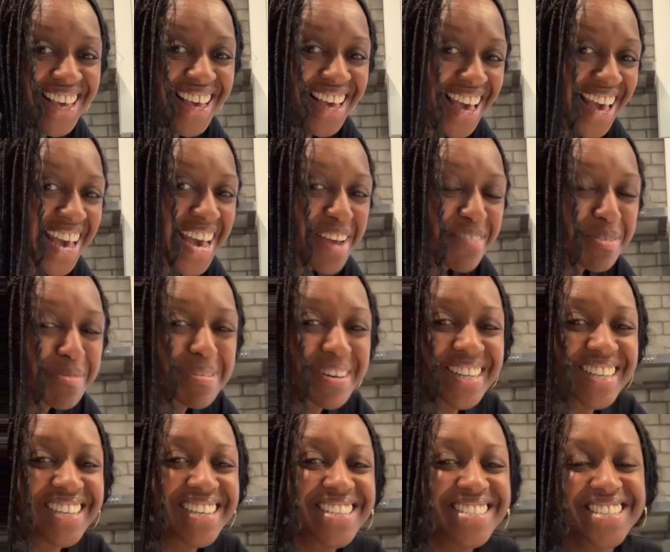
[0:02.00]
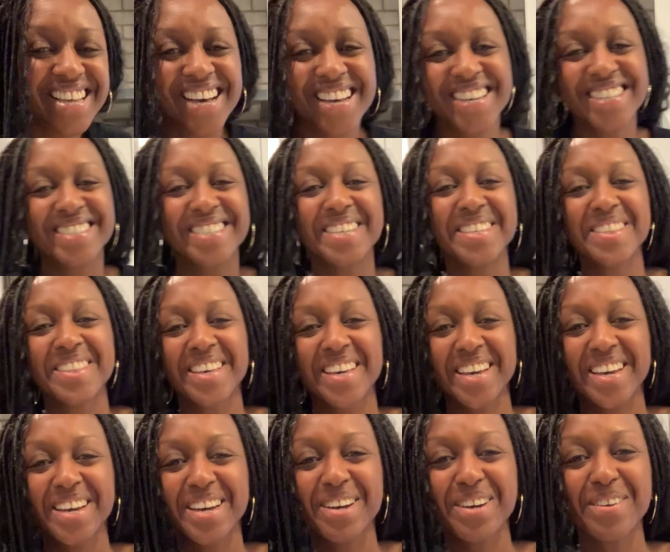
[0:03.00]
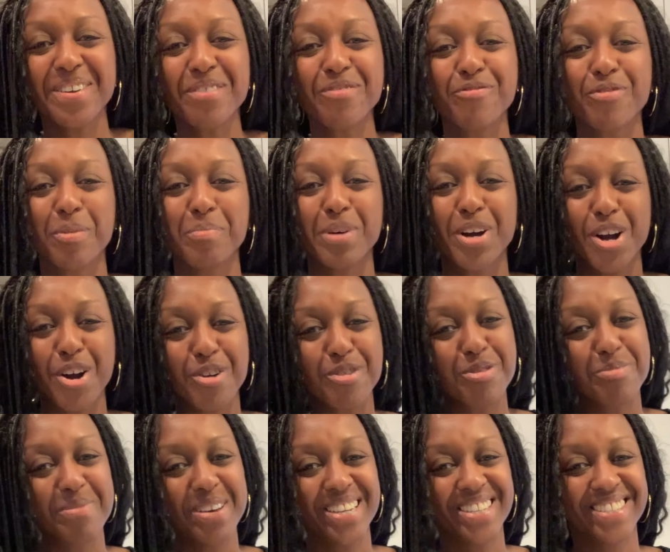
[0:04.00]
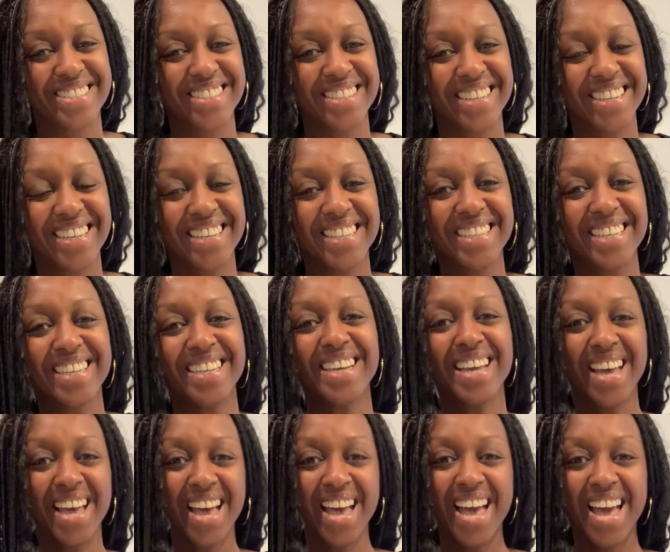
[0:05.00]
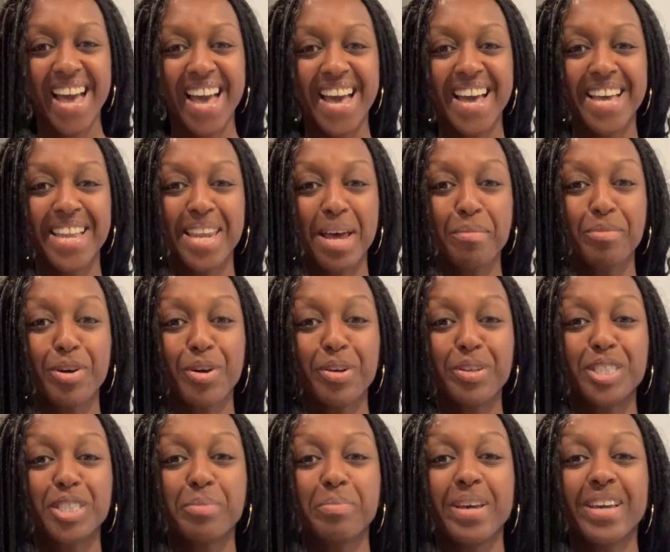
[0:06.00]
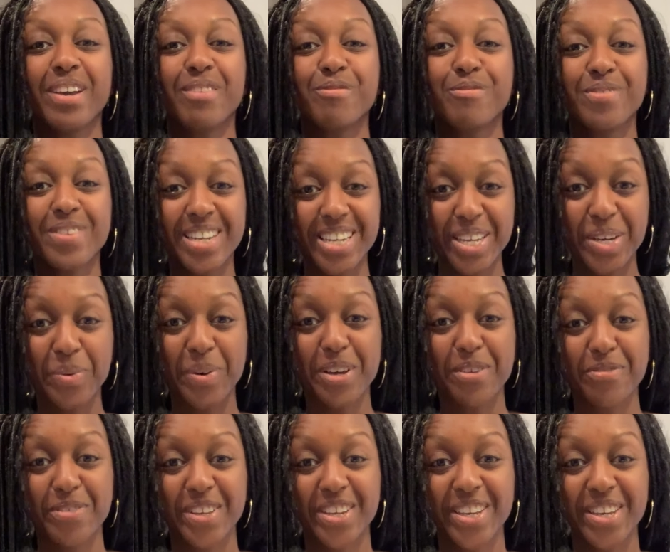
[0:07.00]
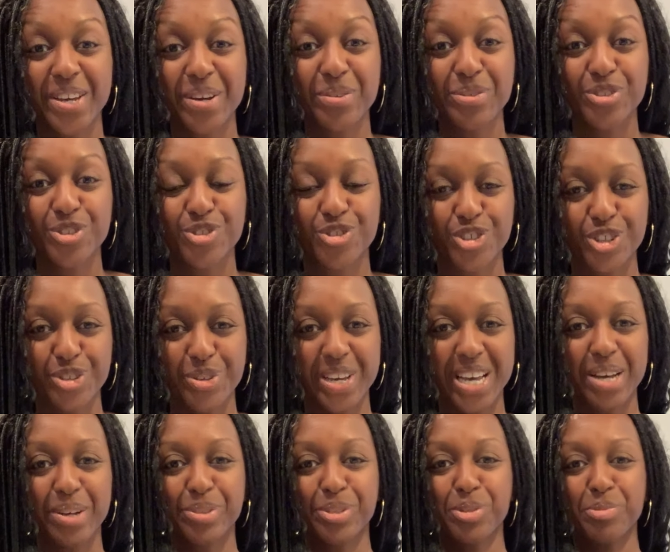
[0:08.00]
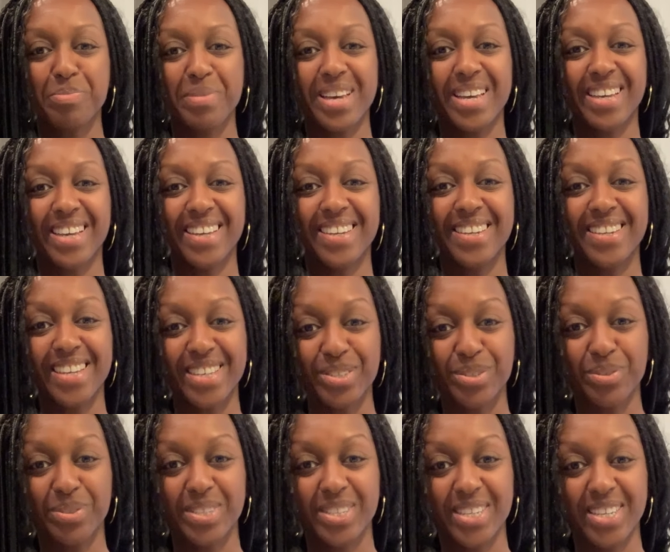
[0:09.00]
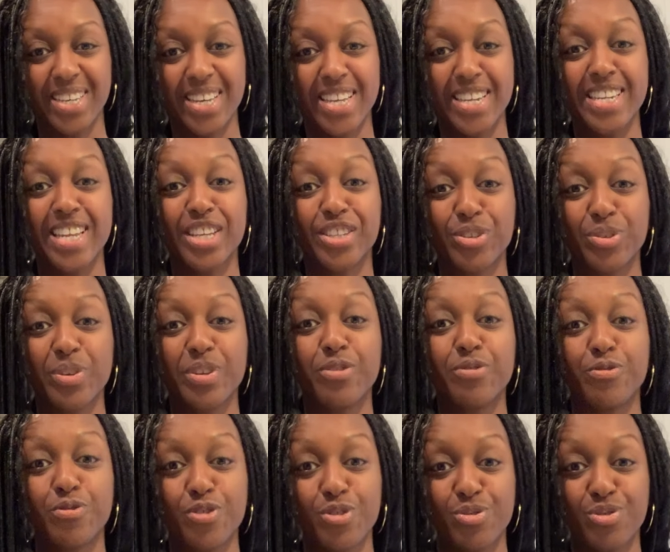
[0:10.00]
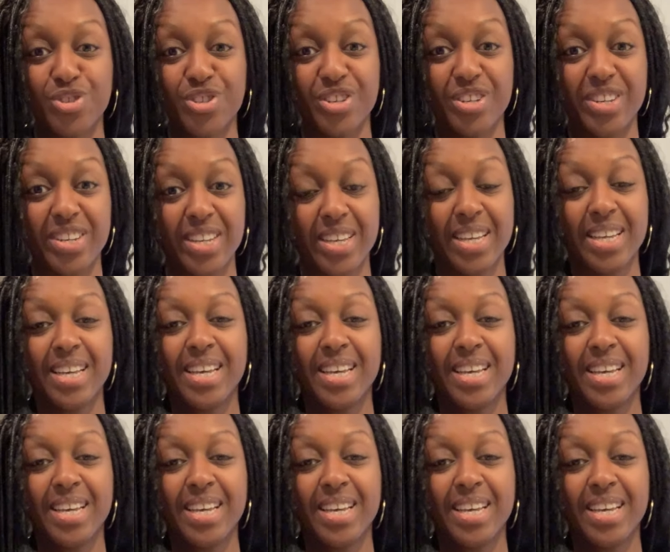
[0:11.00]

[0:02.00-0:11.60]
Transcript: Hey everybody, it's Hyacinth here from Earth Medicine Healing, and I'm going to make a really quick video to show you how to make nettle tea and nettle infusion.